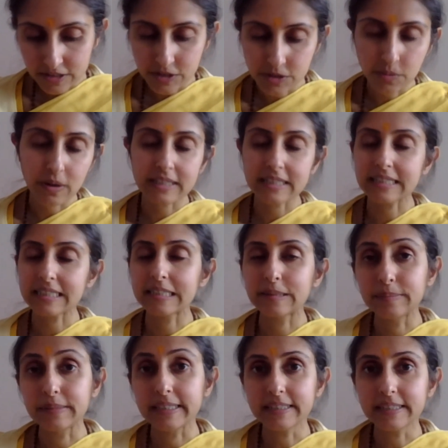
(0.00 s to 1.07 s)
So what does
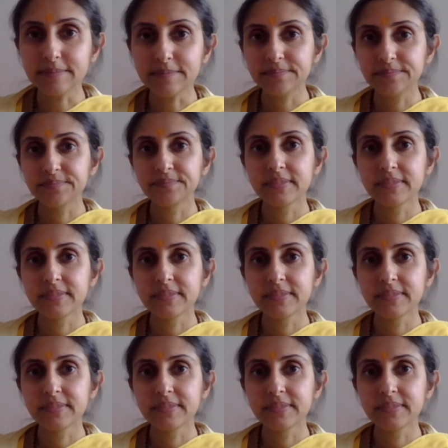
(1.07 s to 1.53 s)
this mean?